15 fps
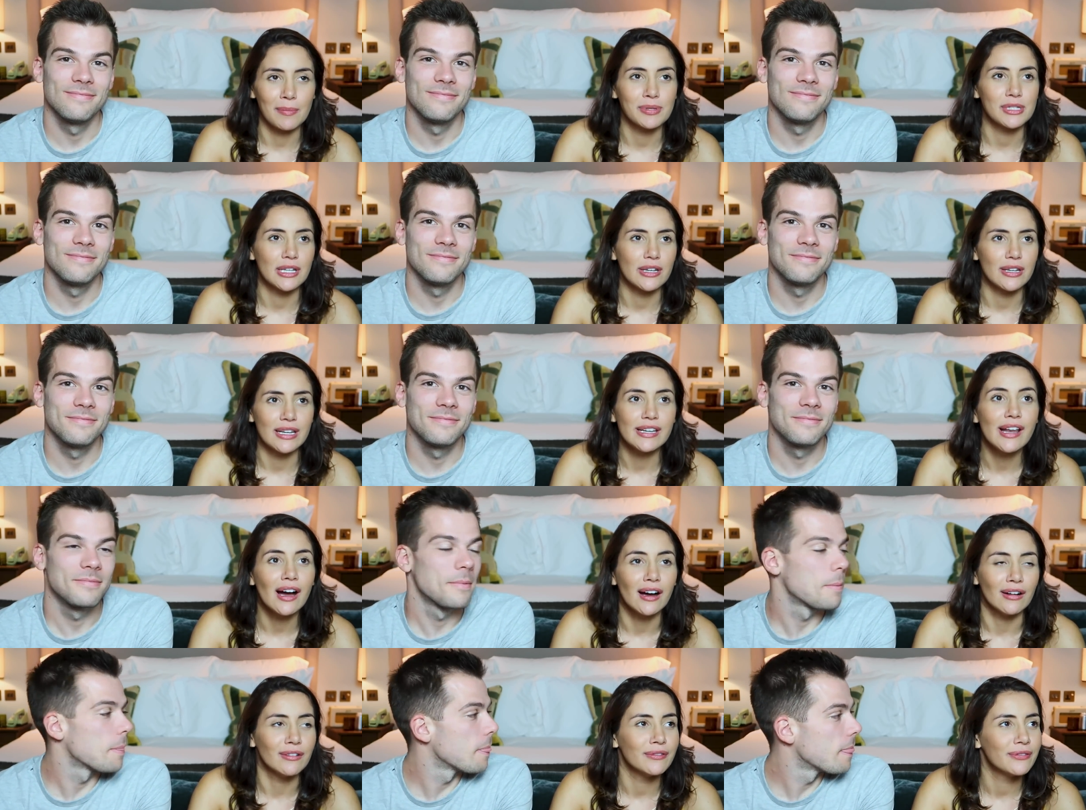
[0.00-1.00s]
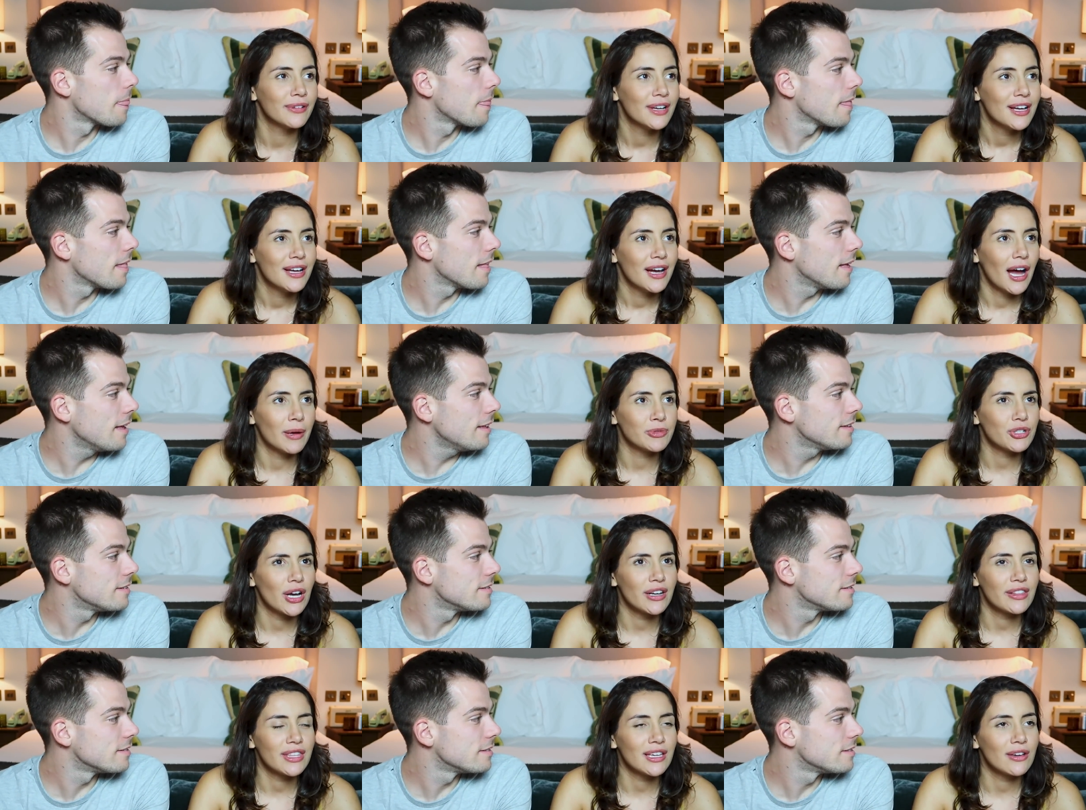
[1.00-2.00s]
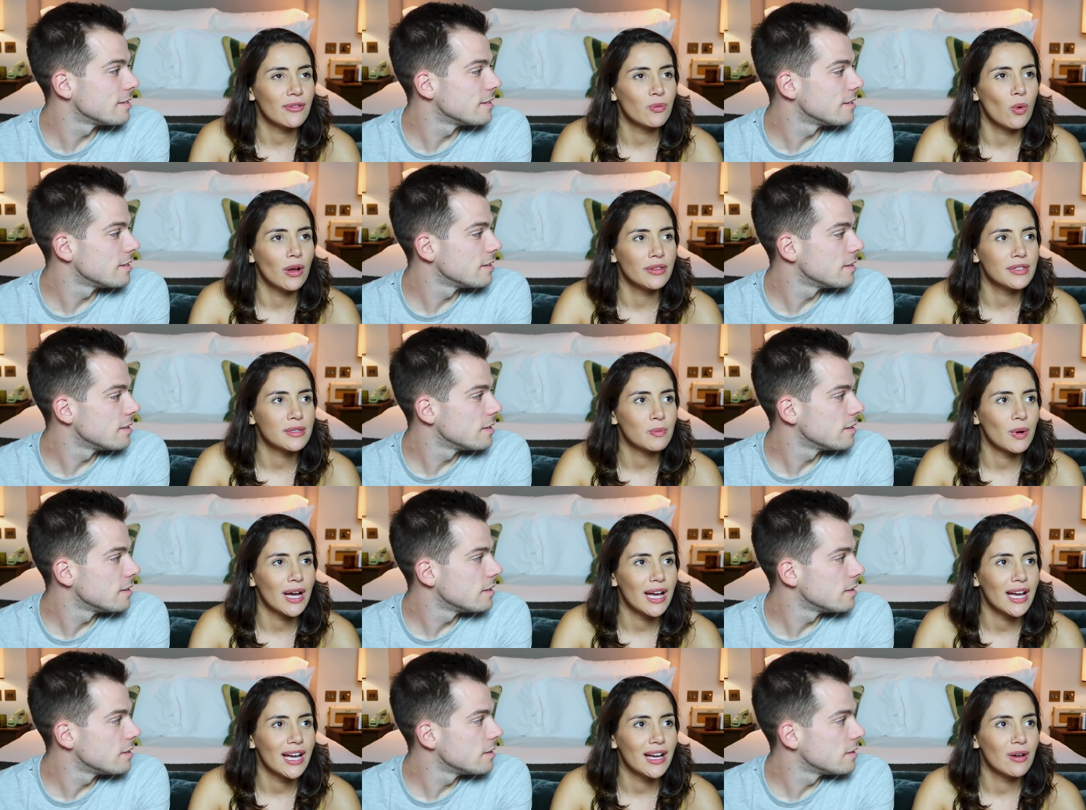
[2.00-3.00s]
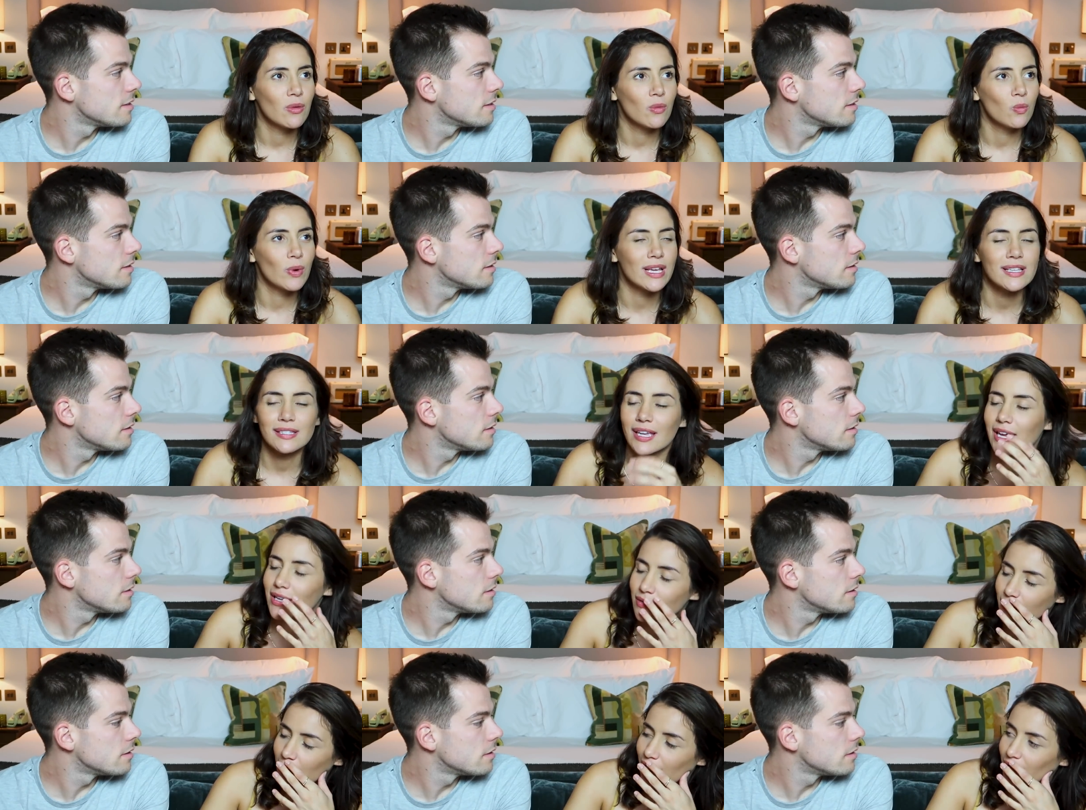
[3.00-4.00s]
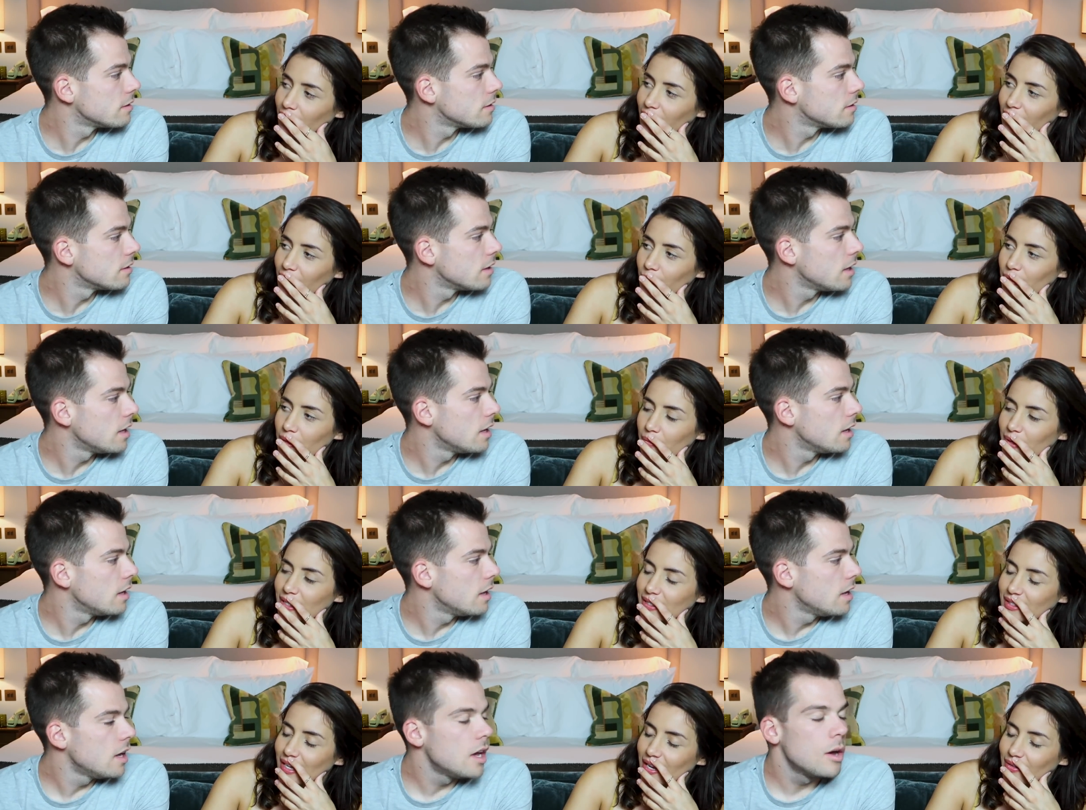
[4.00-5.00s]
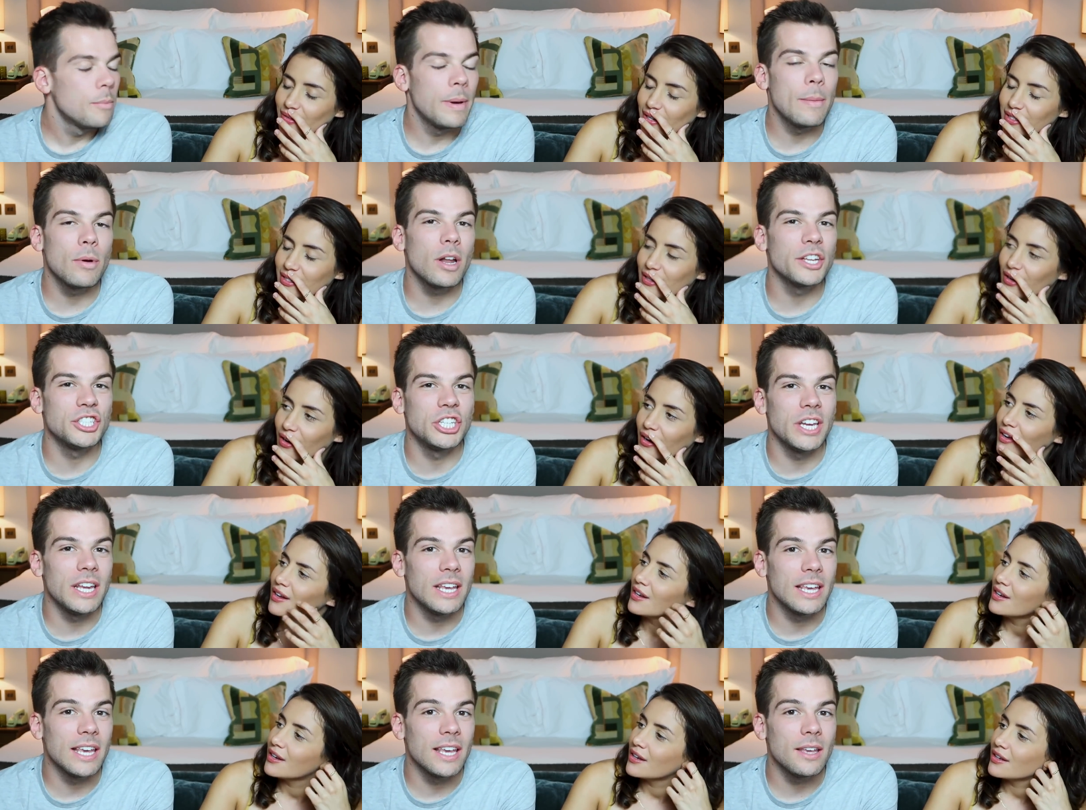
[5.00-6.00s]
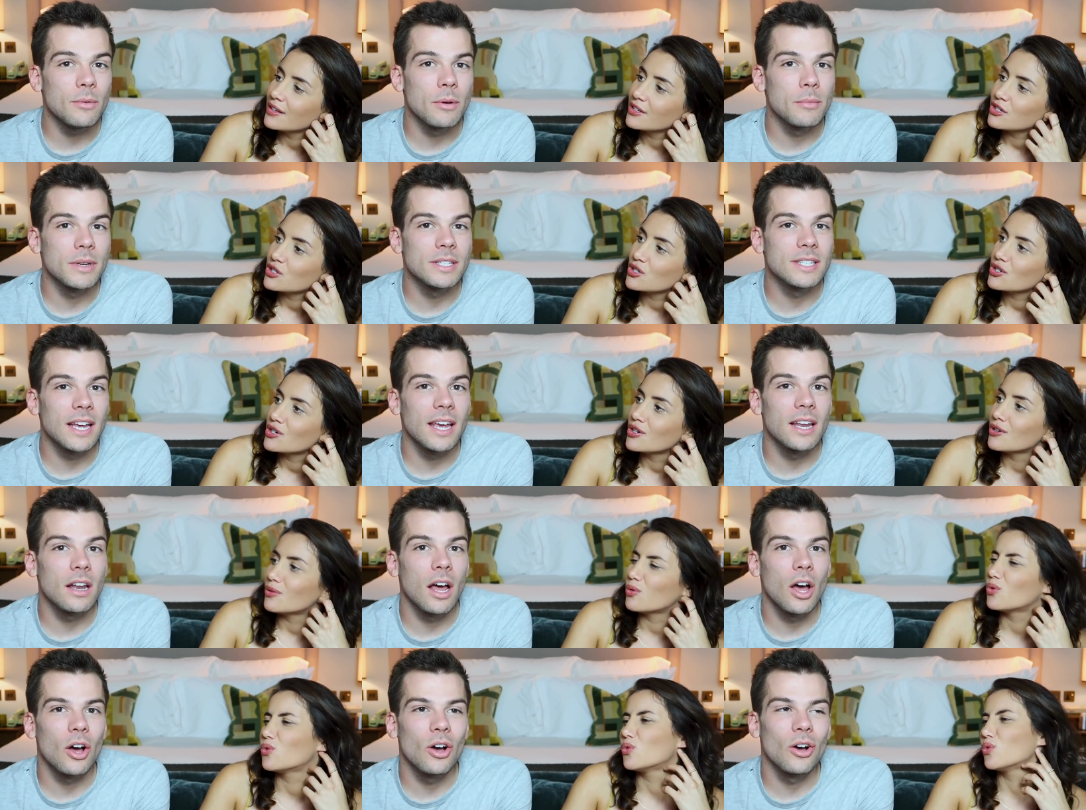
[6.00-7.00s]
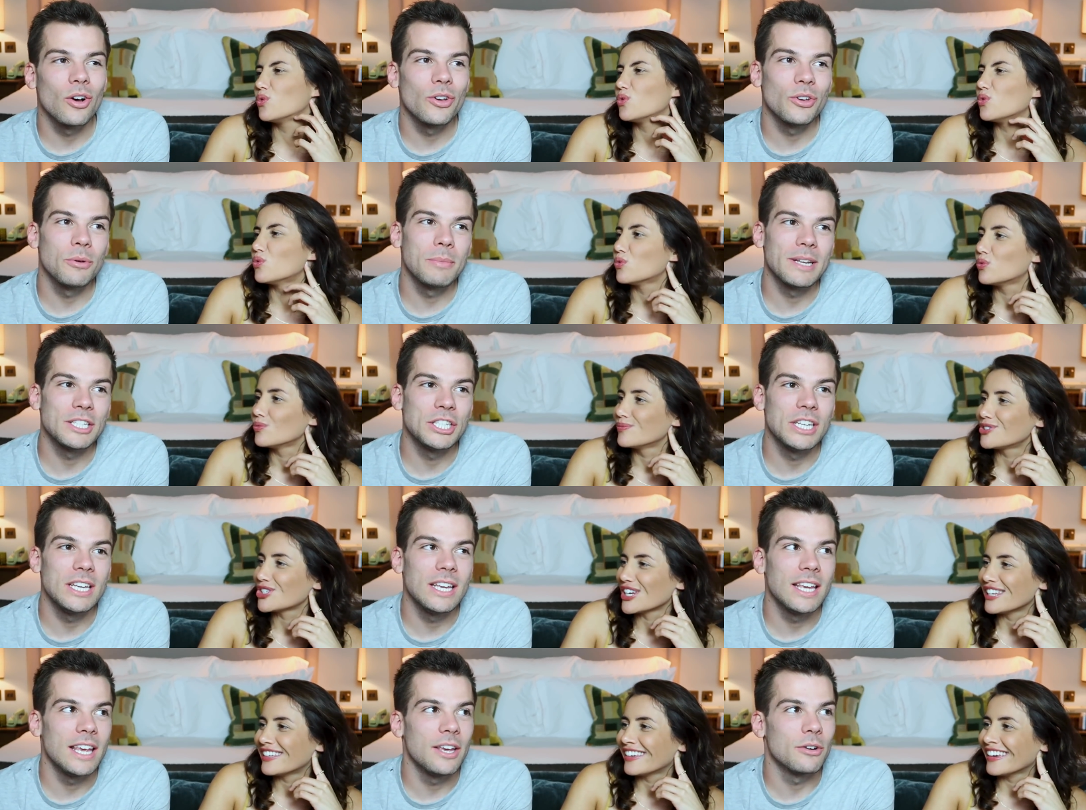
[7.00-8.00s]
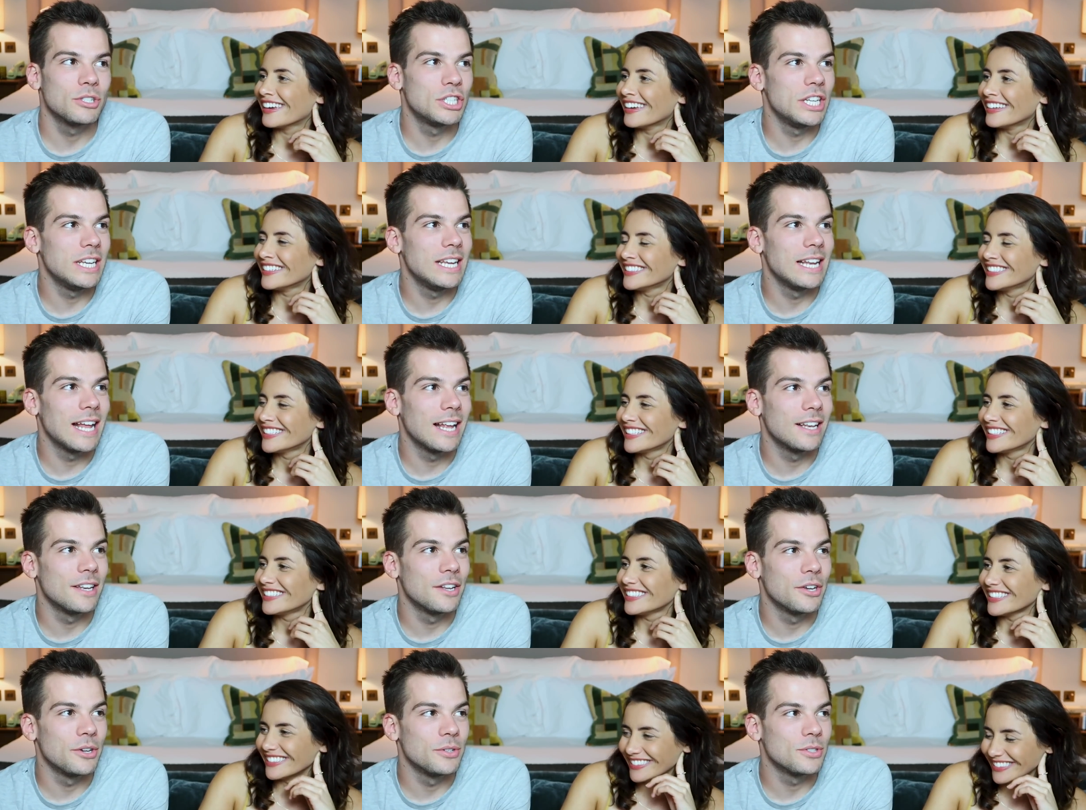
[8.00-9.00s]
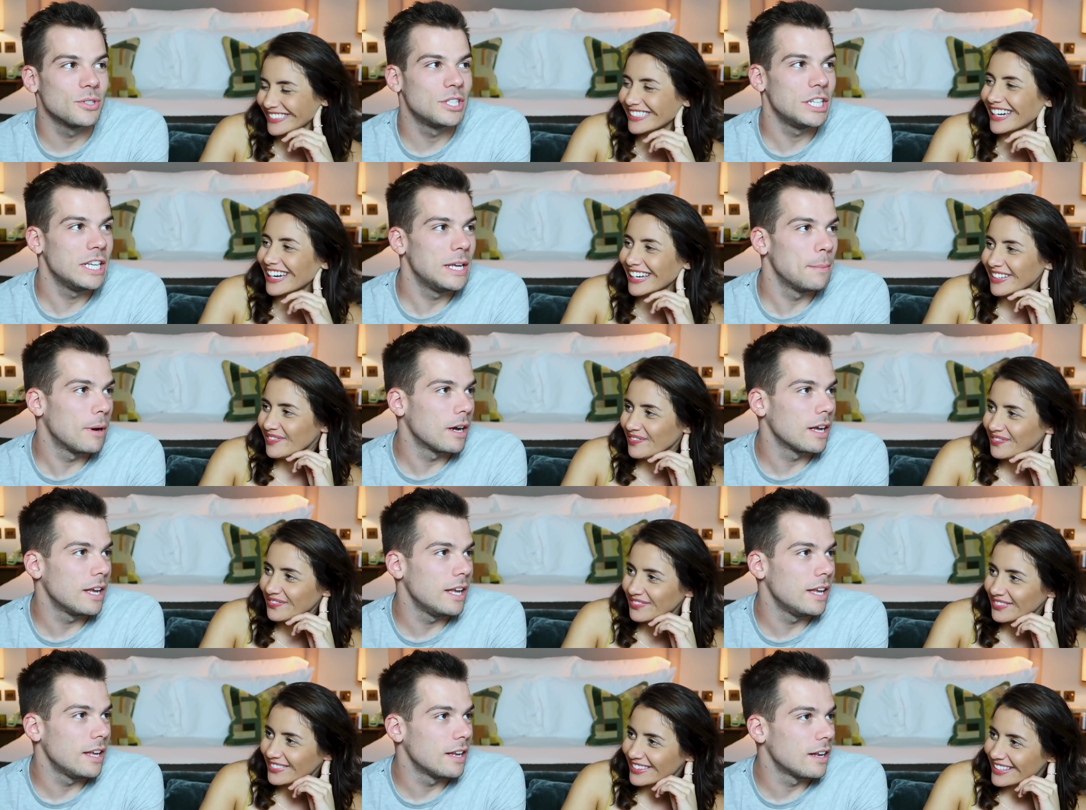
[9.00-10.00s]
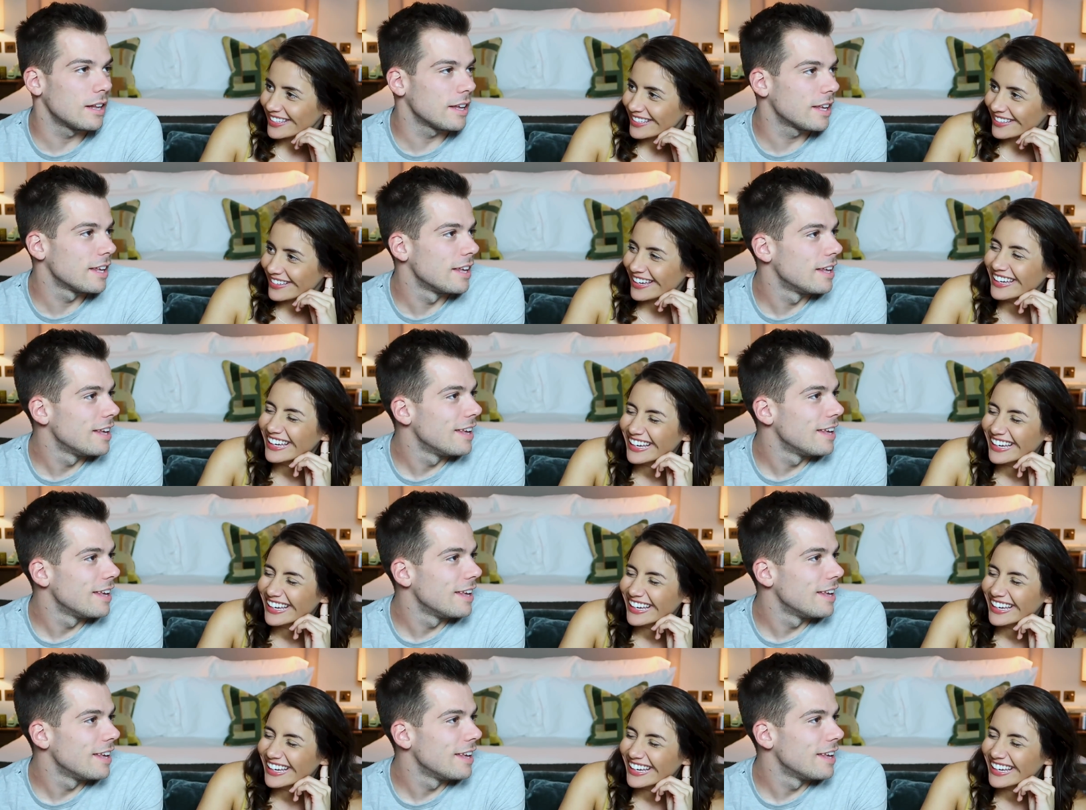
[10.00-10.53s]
Speaker 1: absolutely love yeah. I'm trying to think of ones where we say quite a lot, that we say quite People like lot.
Speaker 2: cheeky when we say like, oh, you're a bit cheeky, cheeky. or cheeky Nando's or yeah. cheeky monkey, like.